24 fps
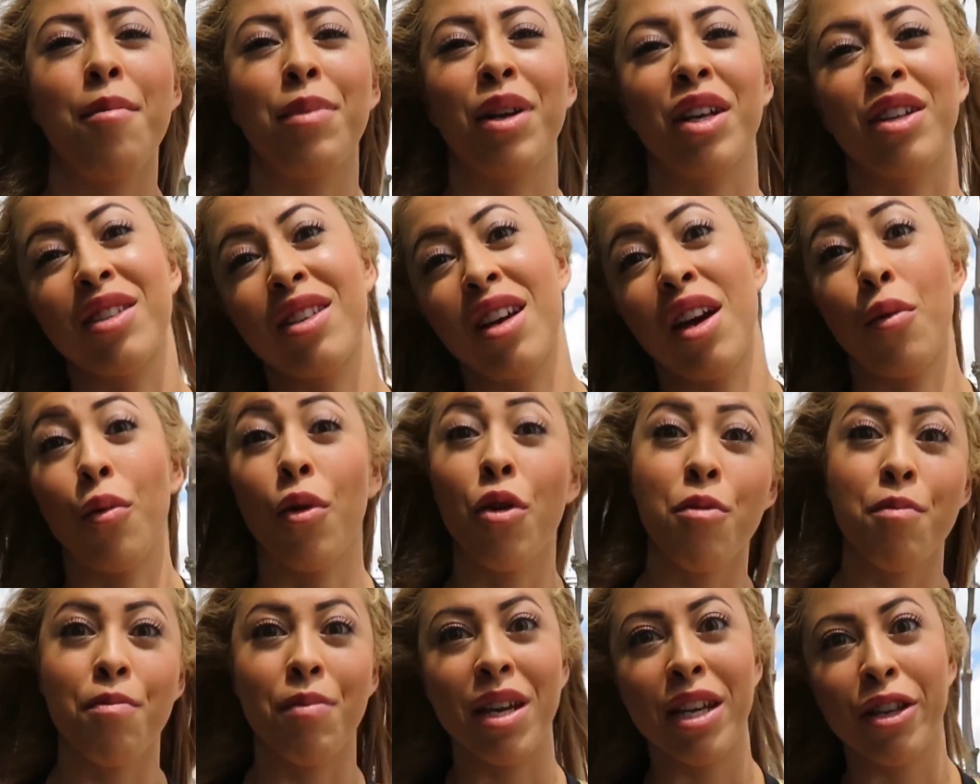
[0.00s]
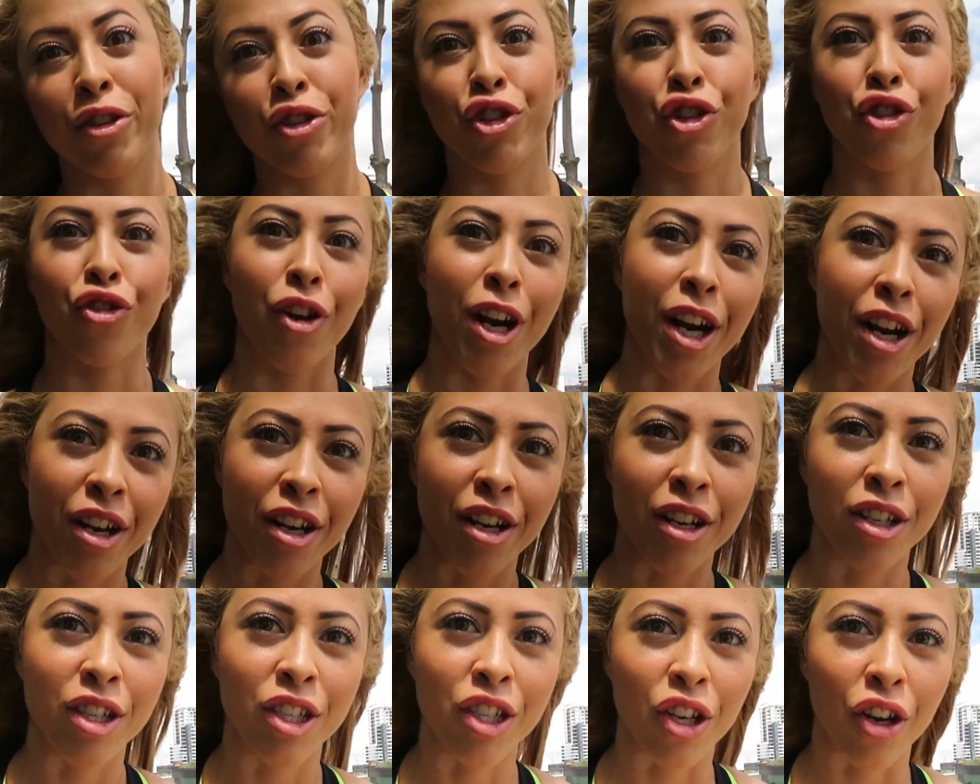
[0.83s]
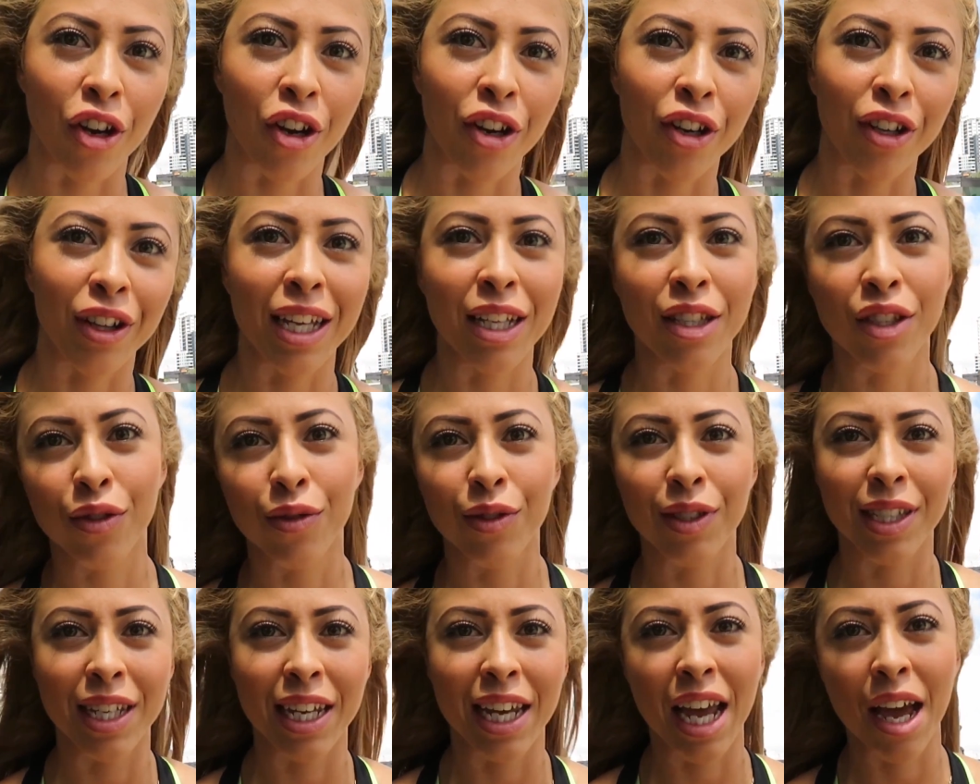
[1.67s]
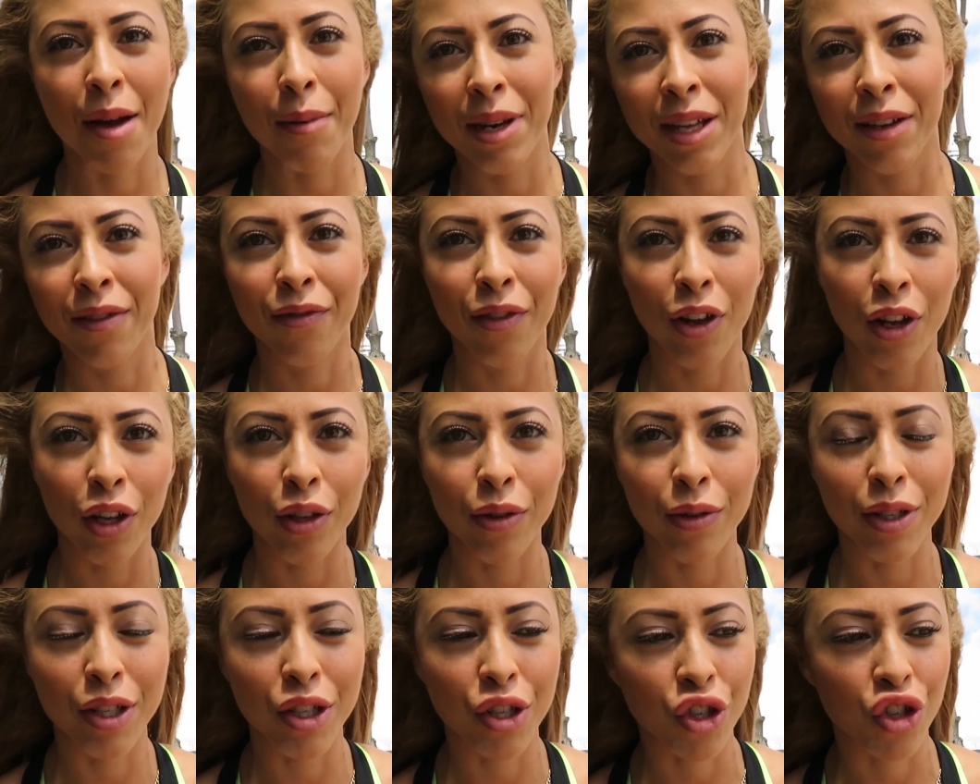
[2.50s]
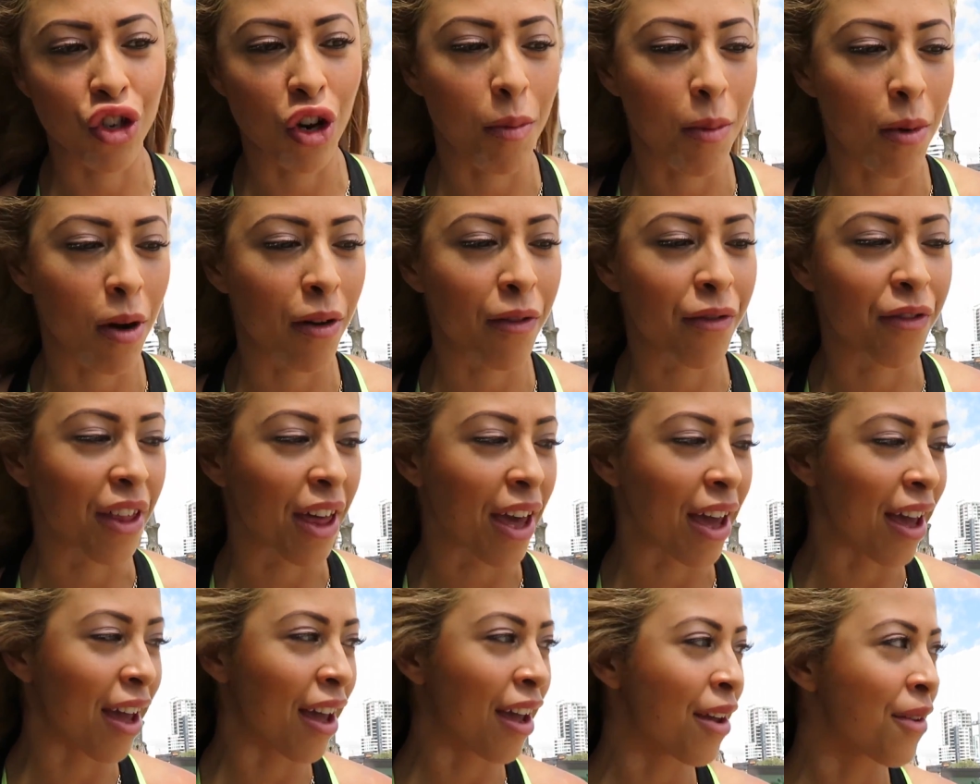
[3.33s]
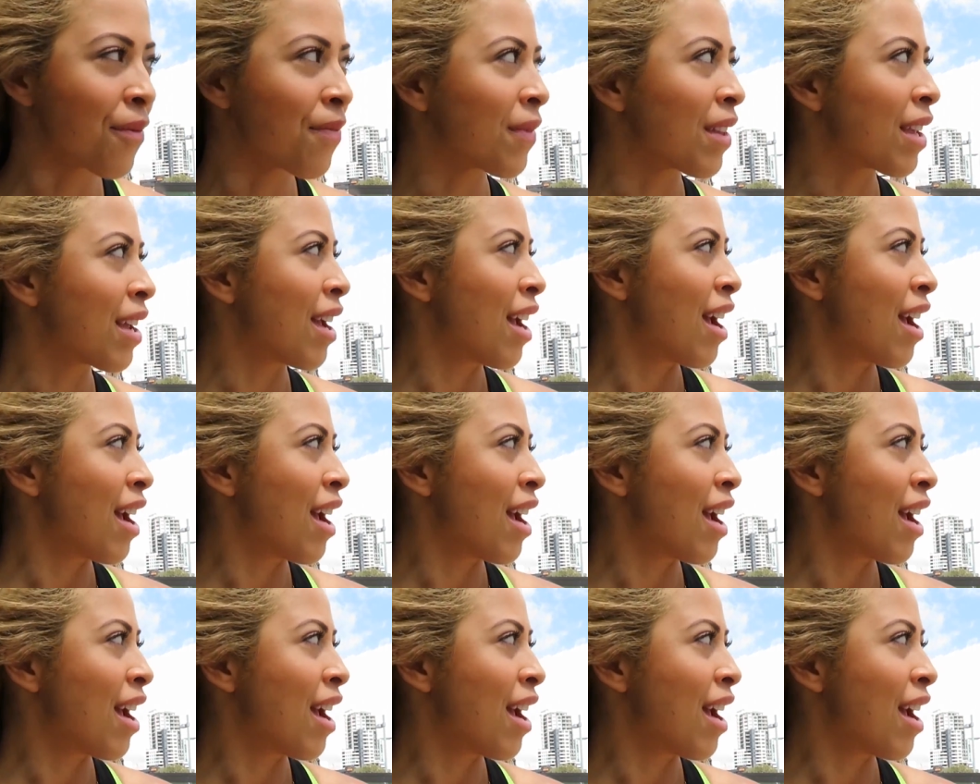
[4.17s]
because I won't be shredded, so let's all see how many followers drop off there.